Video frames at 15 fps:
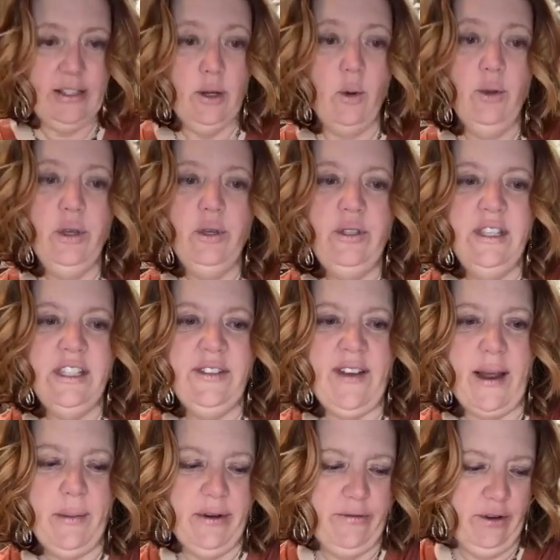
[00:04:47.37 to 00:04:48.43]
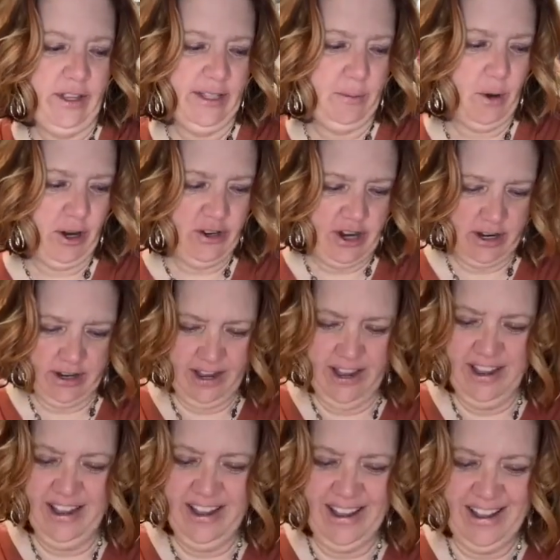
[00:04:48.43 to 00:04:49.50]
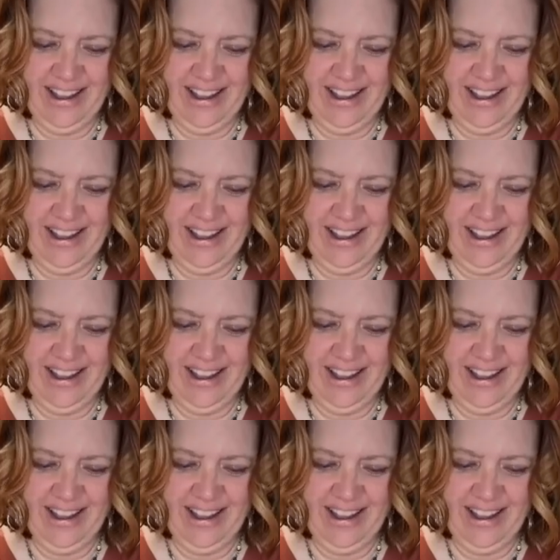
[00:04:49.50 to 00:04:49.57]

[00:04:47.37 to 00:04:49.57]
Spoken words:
yeah, don't use this fabric for this project.